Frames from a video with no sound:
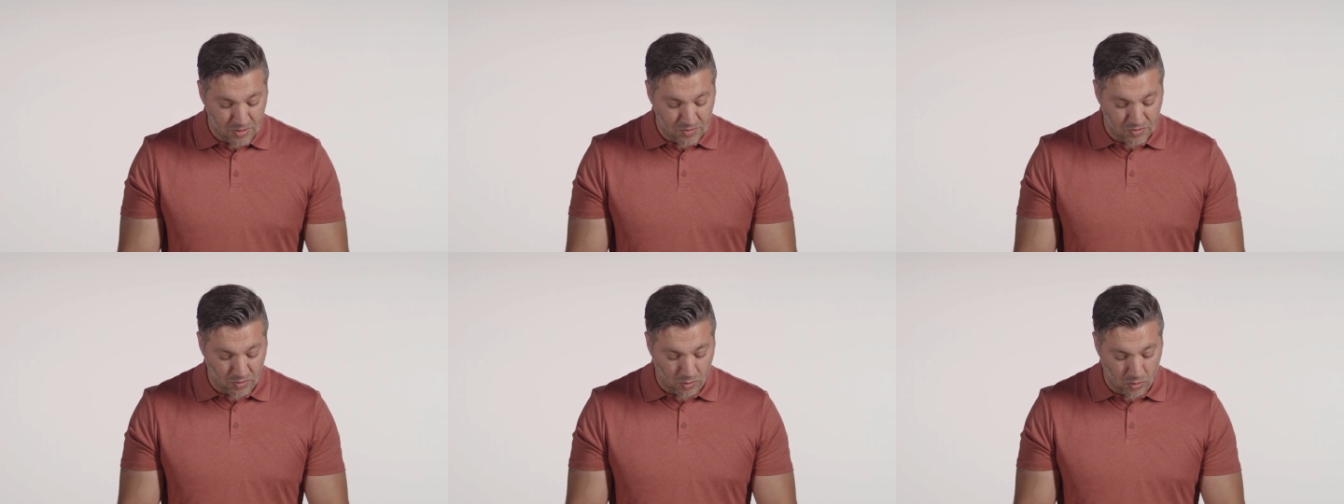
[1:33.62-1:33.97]

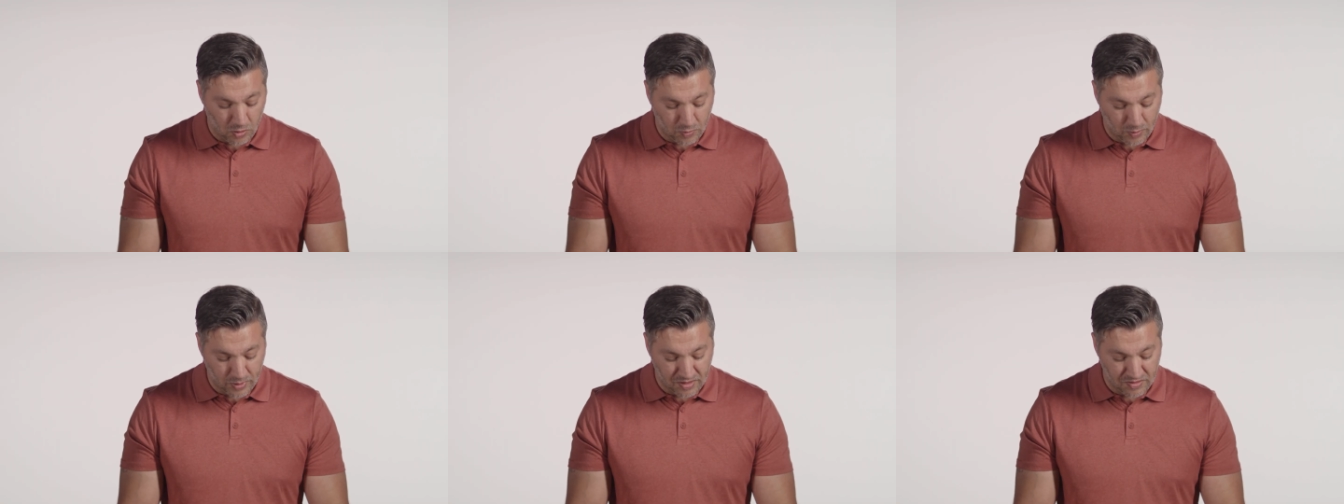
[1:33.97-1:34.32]
years
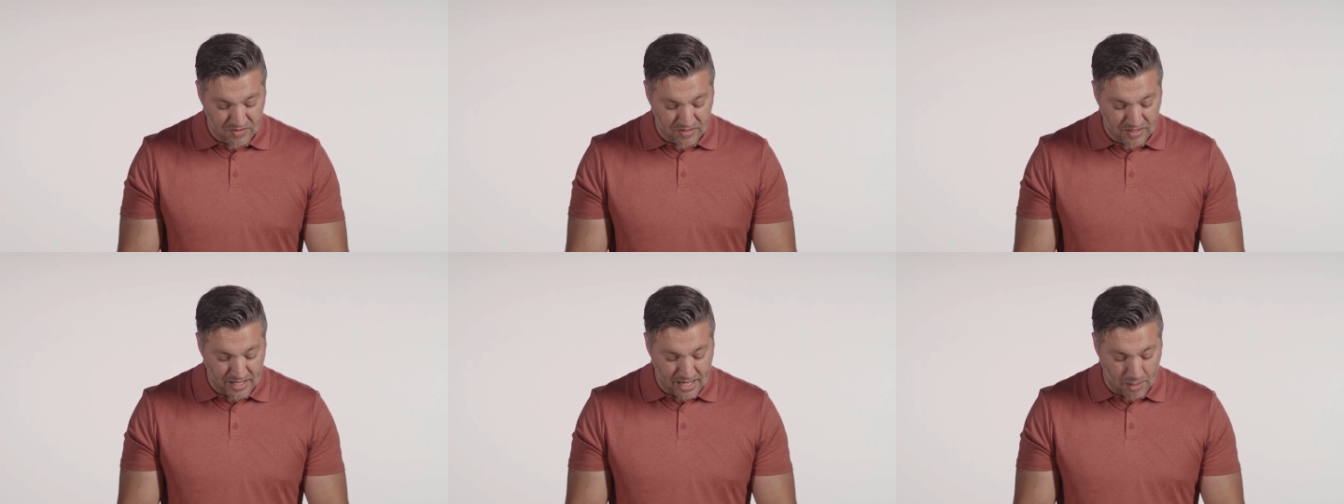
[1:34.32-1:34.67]
old when he
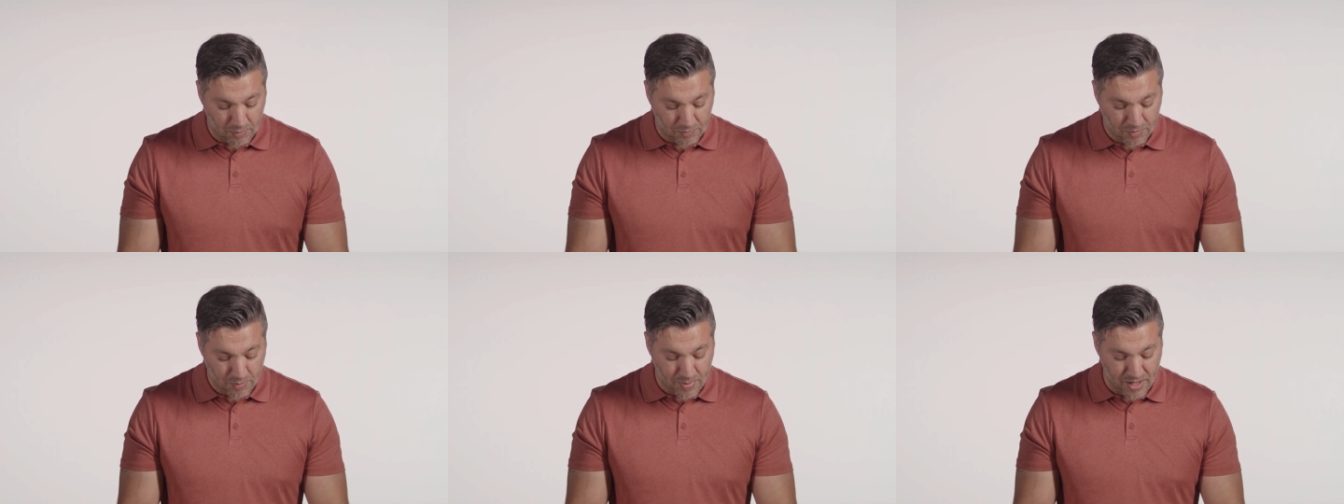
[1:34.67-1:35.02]
set
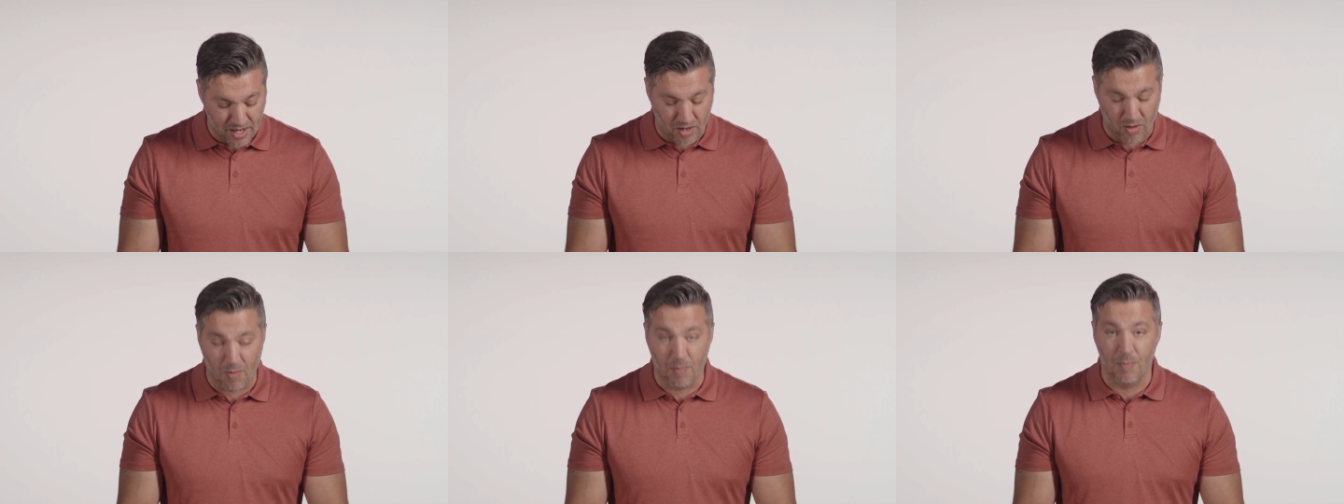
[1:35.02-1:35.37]
out from
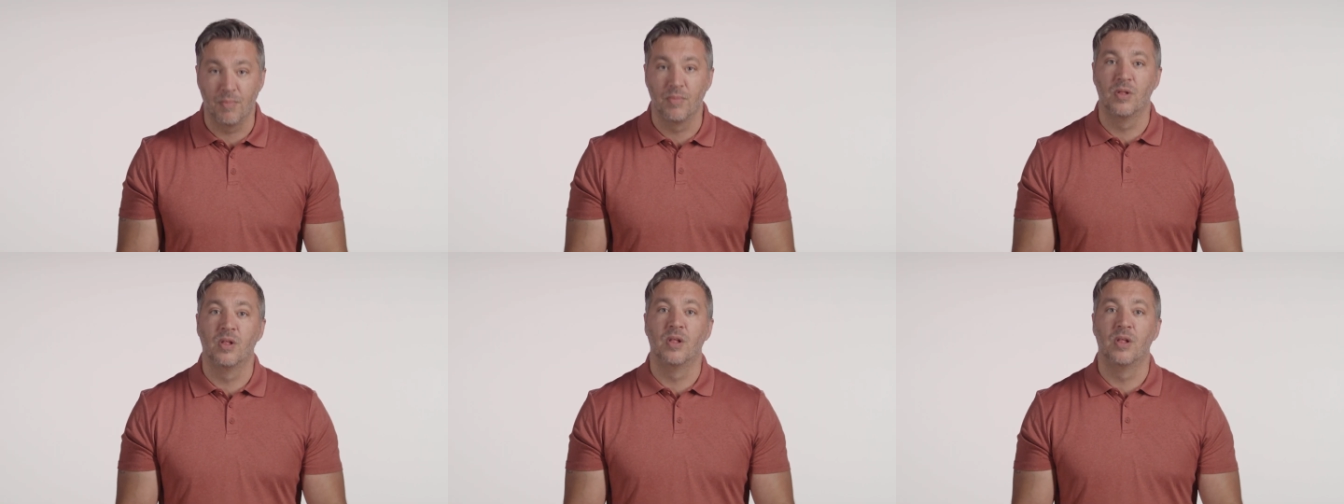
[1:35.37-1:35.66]
Haran.